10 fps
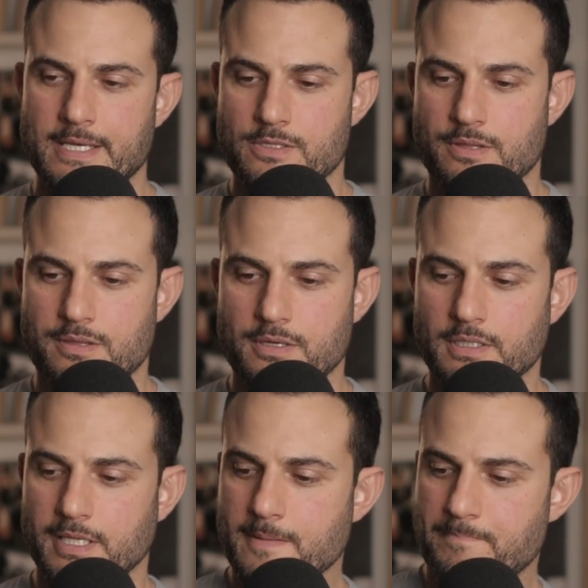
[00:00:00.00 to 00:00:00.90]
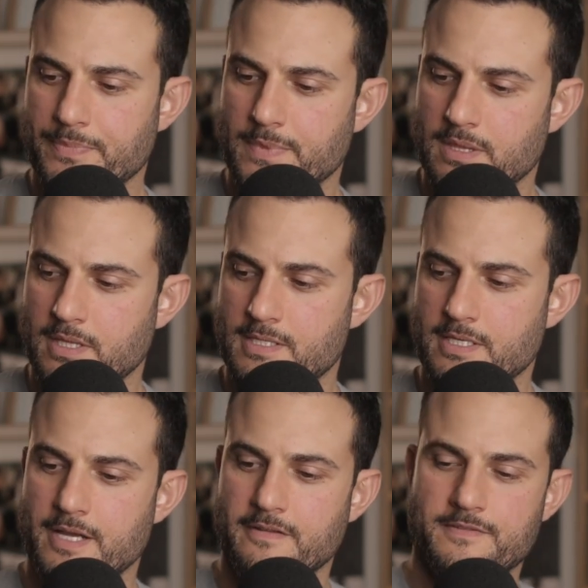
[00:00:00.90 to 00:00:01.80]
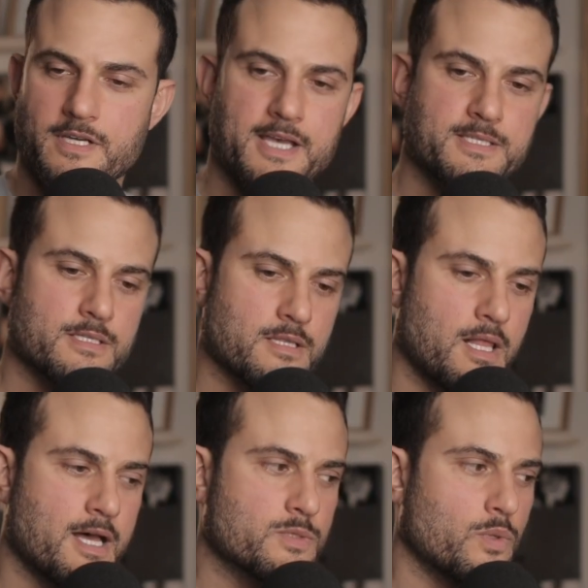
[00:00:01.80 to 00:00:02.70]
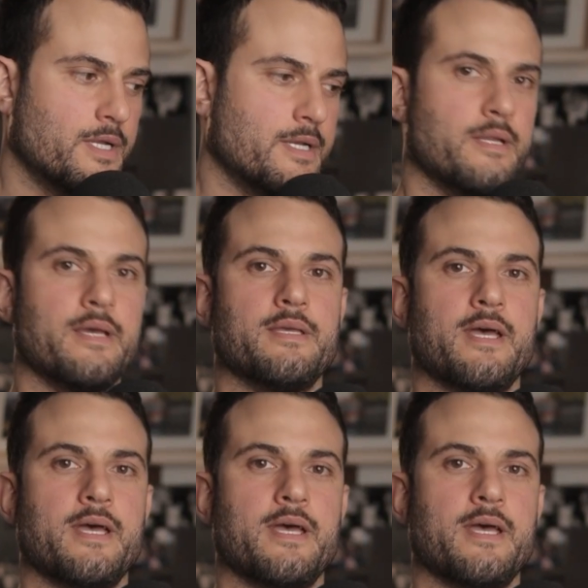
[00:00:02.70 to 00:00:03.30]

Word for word: So thirdly, this kind of ties into the last one,